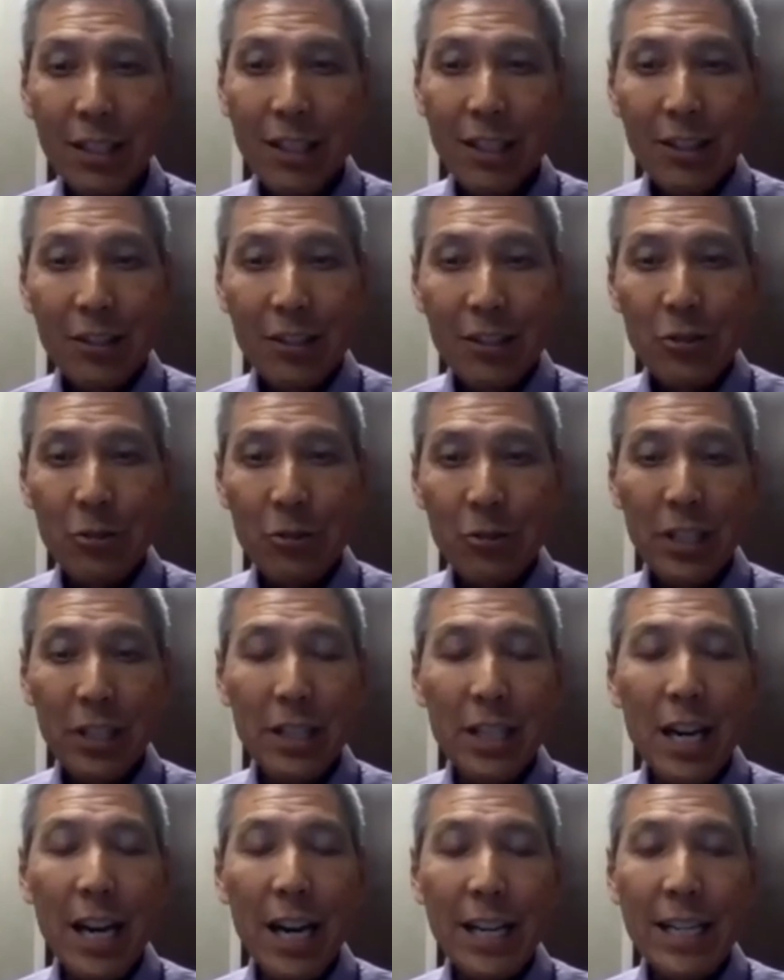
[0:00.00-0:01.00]
certainly in the
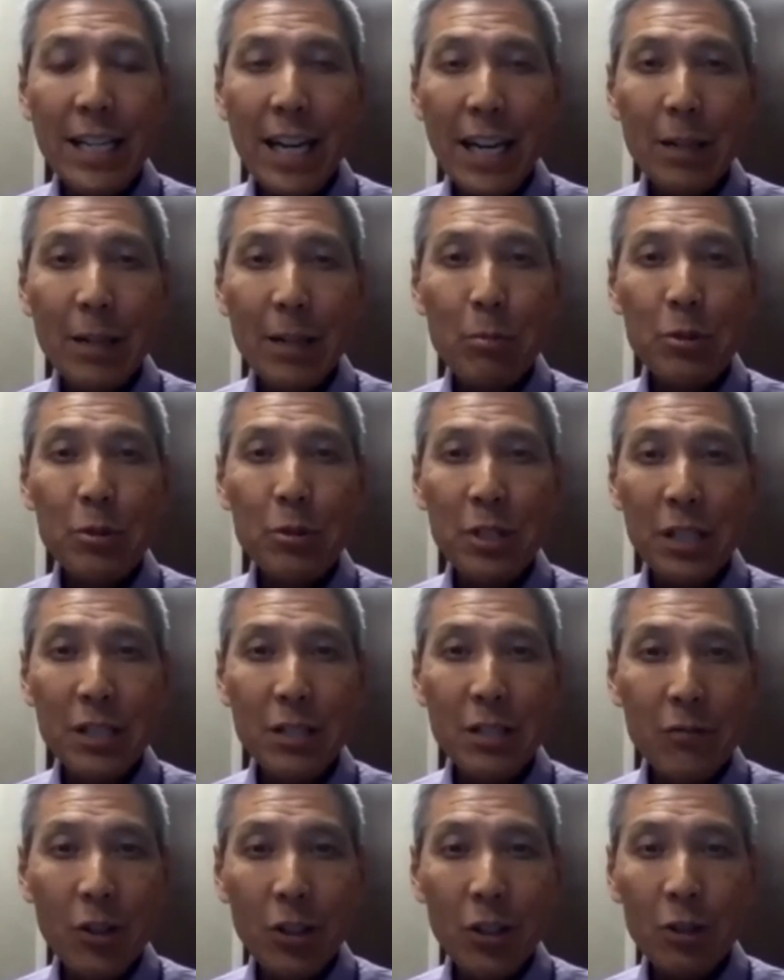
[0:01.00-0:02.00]
high 90% of
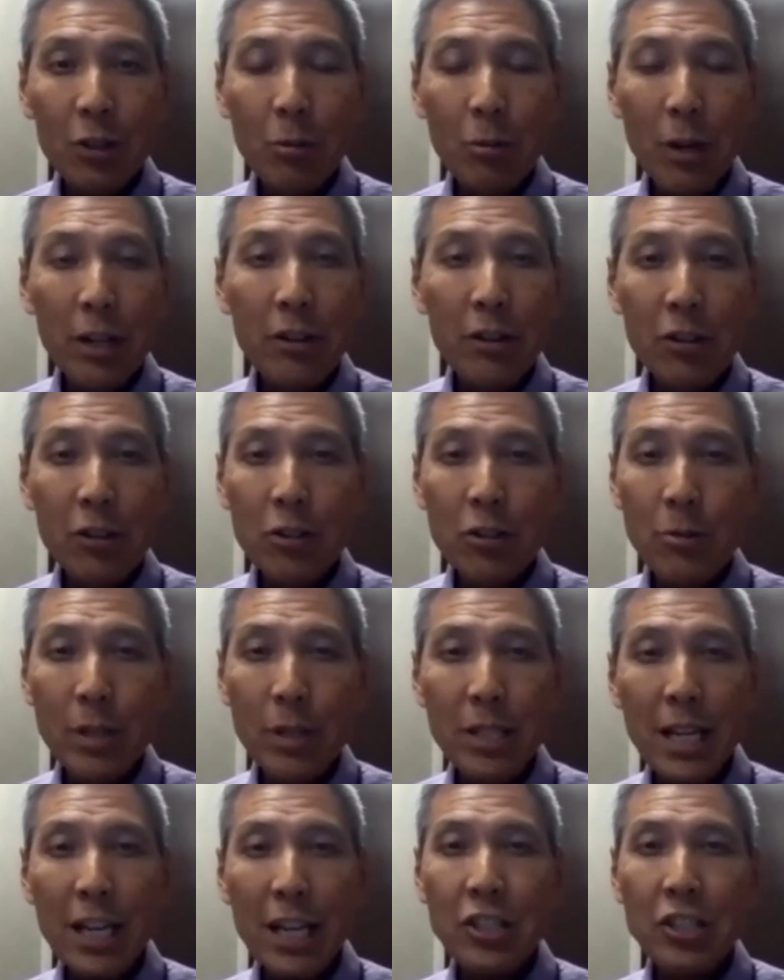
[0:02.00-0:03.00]
all credit card
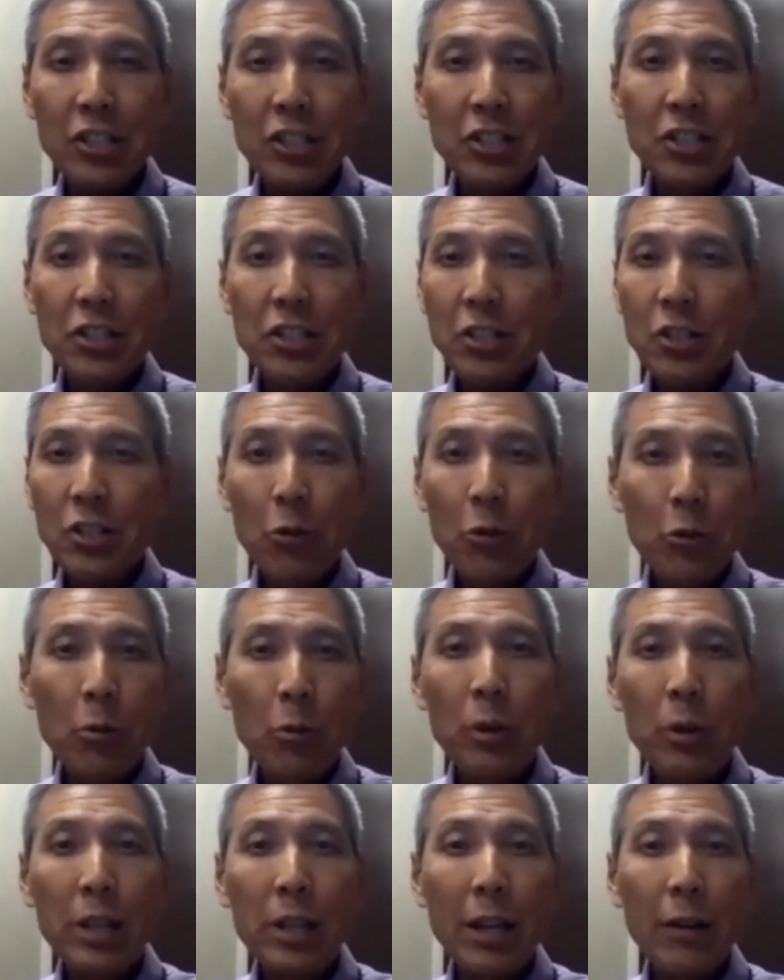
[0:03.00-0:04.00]
transactions, just go through
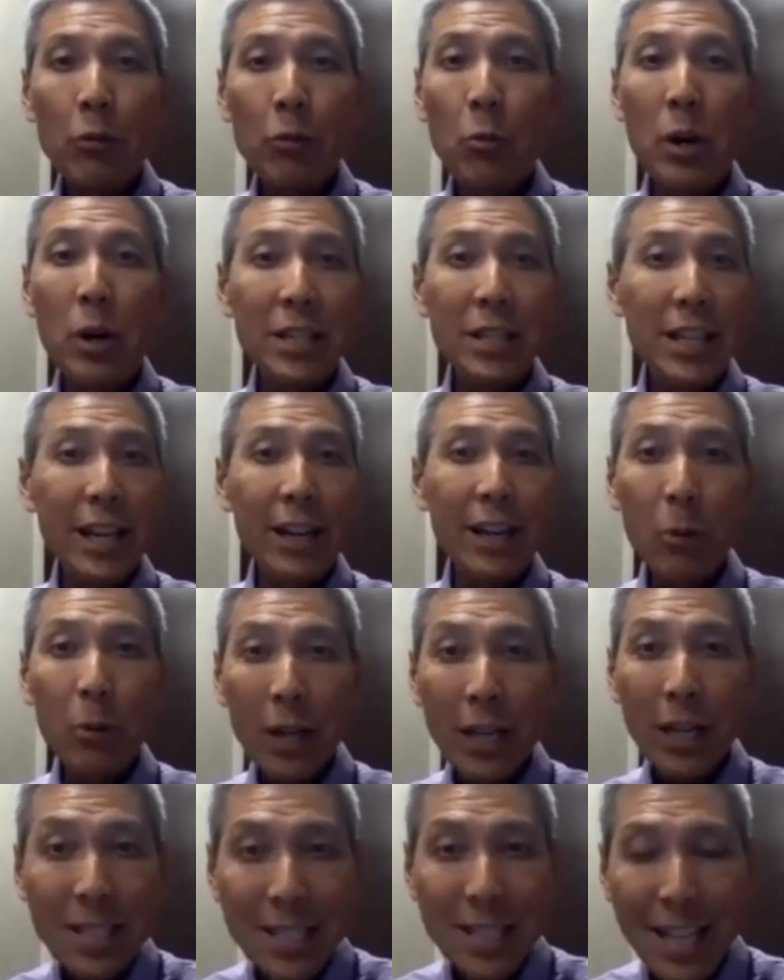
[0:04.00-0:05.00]
with level 1 data. What
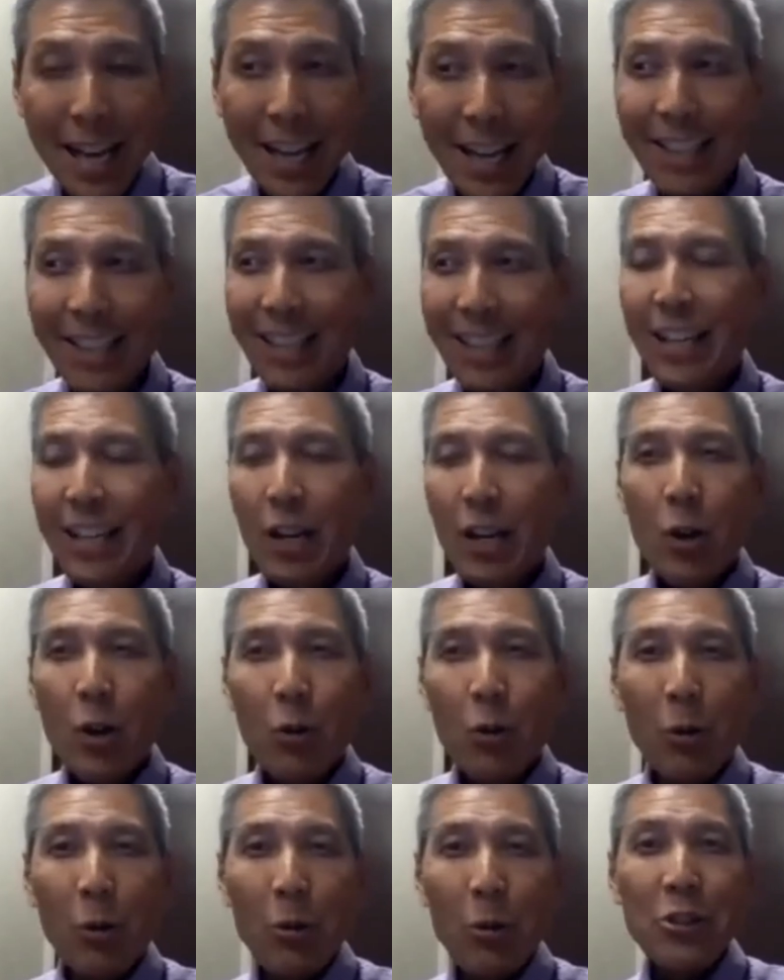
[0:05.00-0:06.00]
is that?
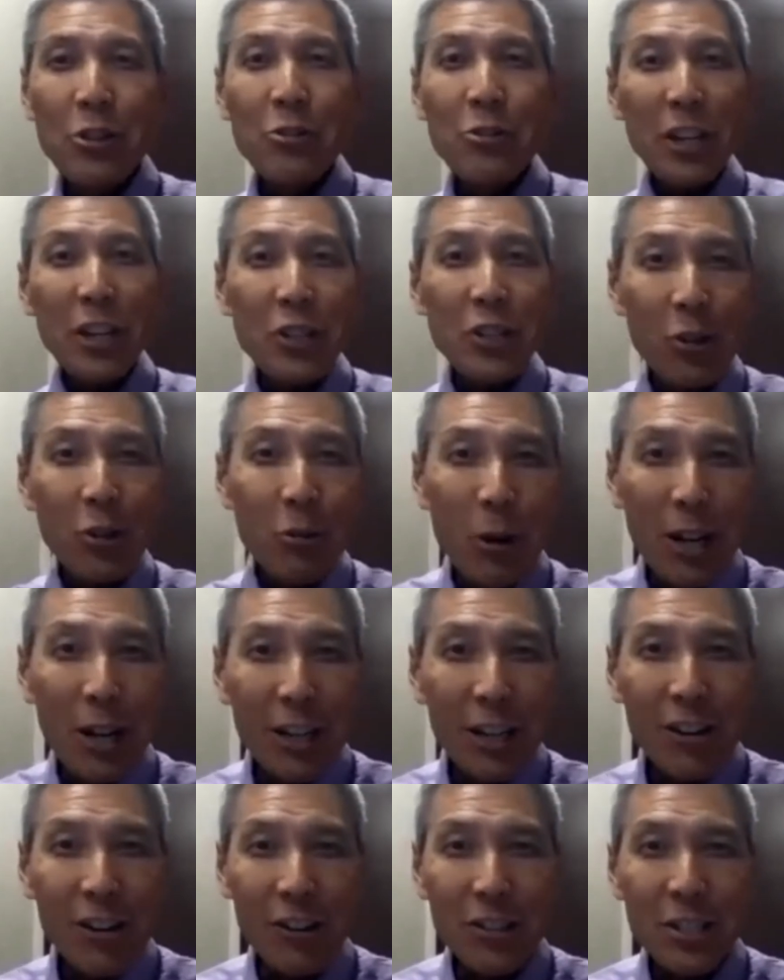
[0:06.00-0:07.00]
Well, when you get your credit
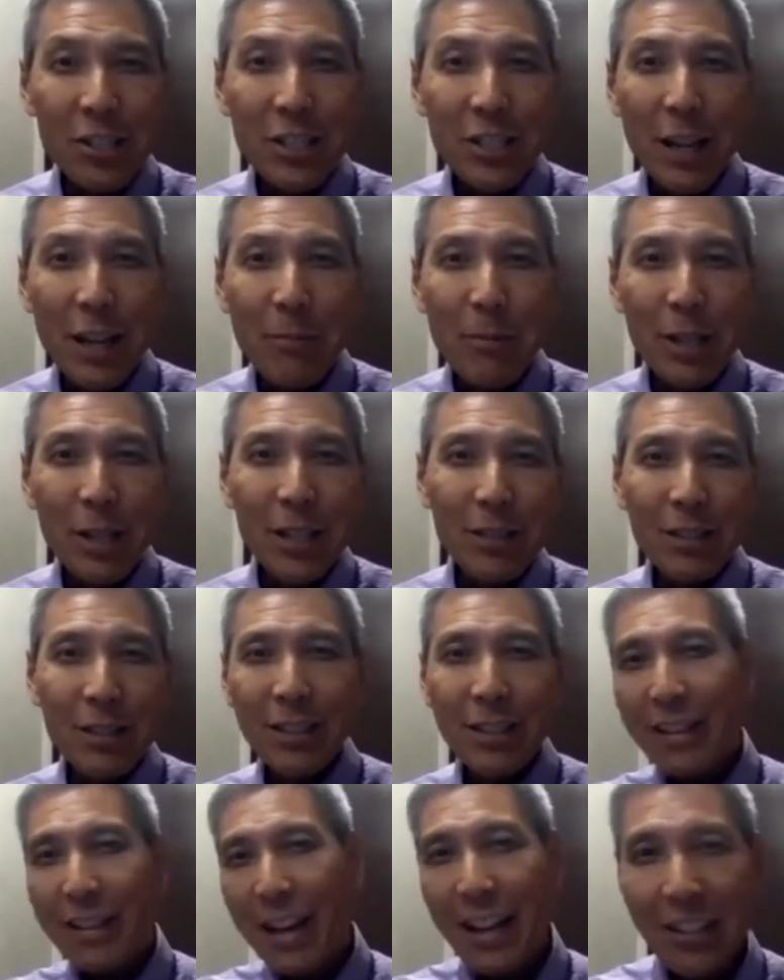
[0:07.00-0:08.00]
card statement,
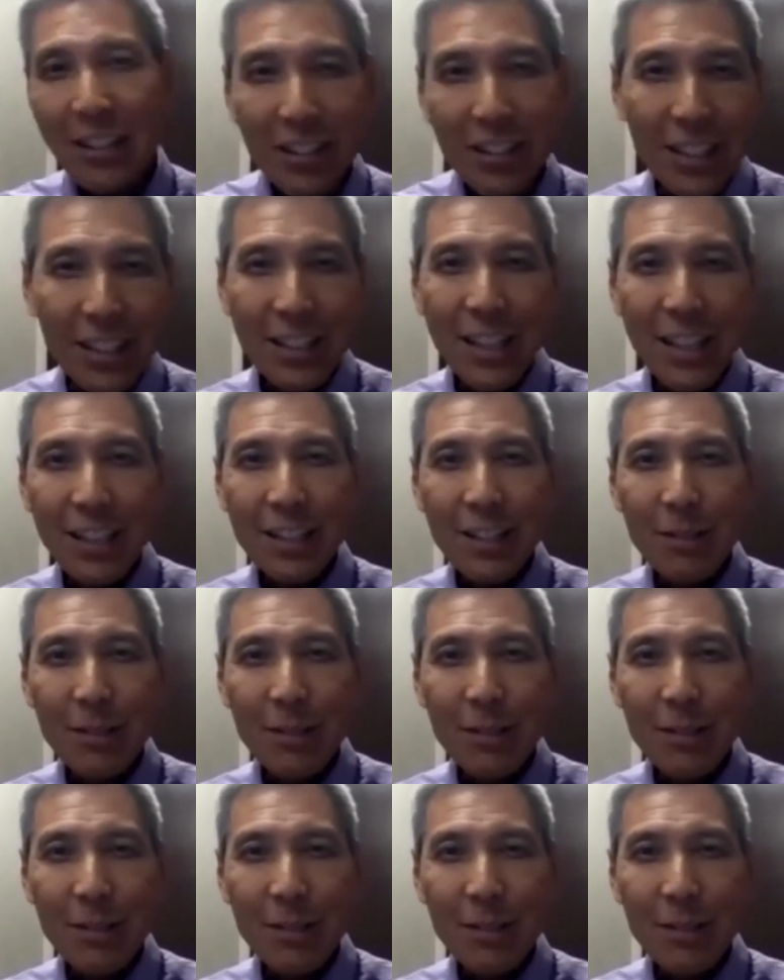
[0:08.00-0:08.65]
Nathaniel, at the end of the